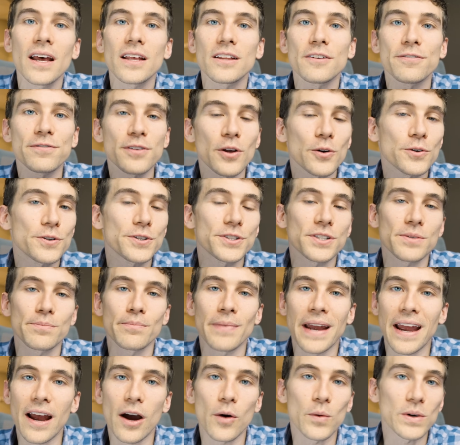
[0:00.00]
The floaters
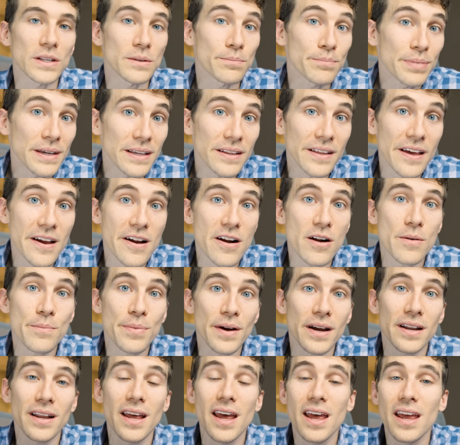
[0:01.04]
may always be there,
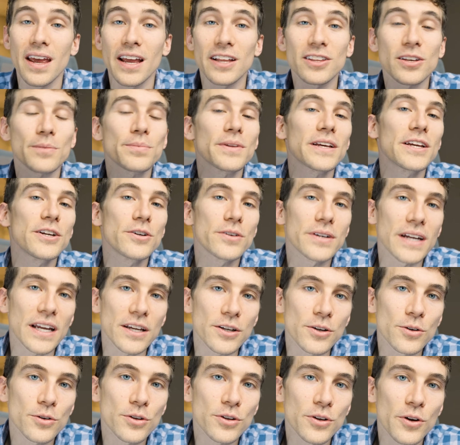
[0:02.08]
but it's something you'll get
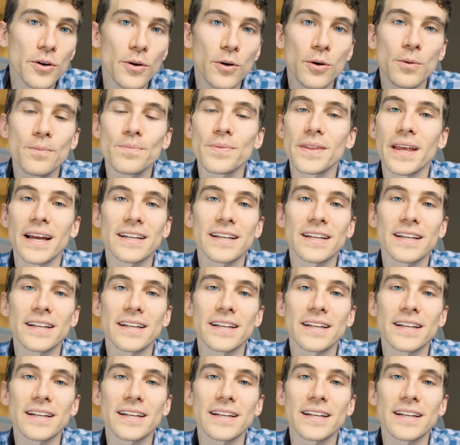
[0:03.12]
used to.